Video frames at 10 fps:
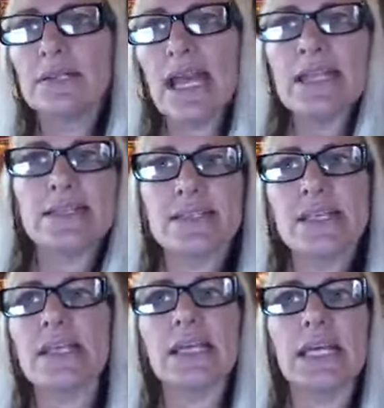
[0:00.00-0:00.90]
and
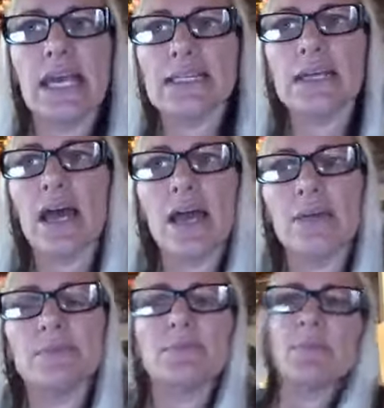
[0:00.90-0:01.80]
silly at
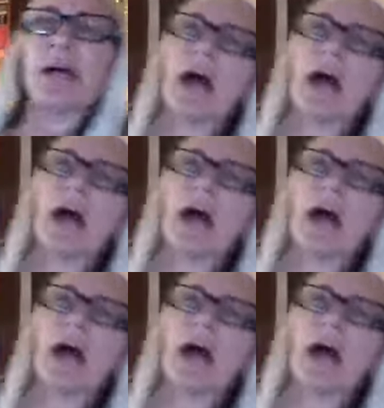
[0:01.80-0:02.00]
times, but